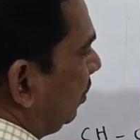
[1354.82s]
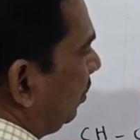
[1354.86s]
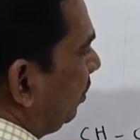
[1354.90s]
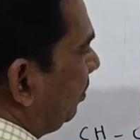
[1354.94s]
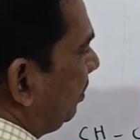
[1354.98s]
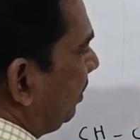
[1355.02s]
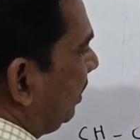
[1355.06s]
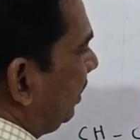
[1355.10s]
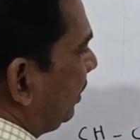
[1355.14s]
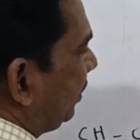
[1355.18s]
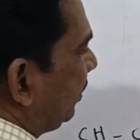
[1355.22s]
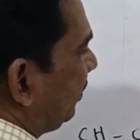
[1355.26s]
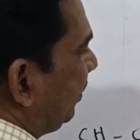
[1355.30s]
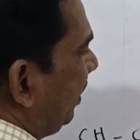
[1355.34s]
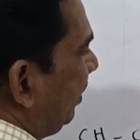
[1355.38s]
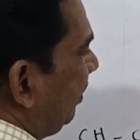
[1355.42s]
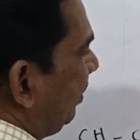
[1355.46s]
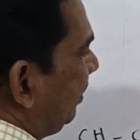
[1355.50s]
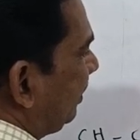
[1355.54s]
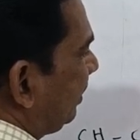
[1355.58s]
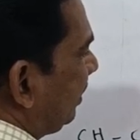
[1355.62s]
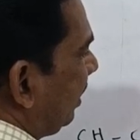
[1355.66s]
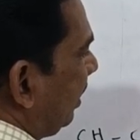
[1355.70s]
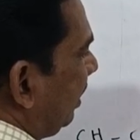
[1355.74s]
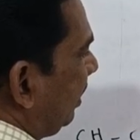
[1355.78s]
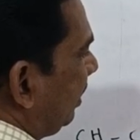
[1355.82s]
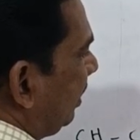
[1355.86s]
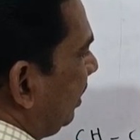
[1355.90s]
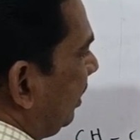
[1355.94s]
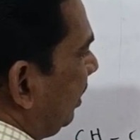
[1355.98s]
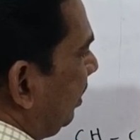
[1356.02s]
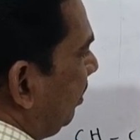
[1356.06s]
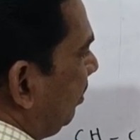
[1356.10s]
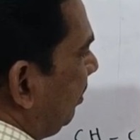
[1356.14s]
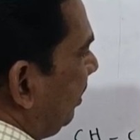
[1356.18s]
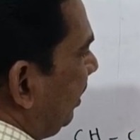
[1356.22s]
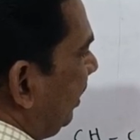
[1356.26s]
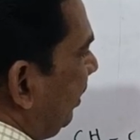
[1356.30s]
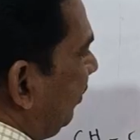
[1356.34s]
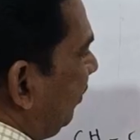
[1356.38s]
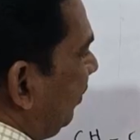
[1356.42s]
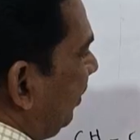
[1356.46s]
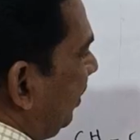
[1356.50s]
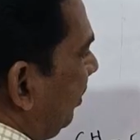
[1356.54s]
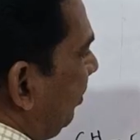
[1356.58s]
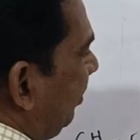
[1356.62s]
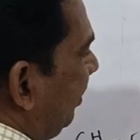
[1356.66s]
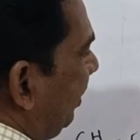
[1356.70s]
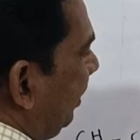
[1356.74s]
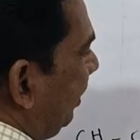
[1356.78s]
group, that's why I will start the numbering
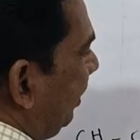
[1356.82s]
from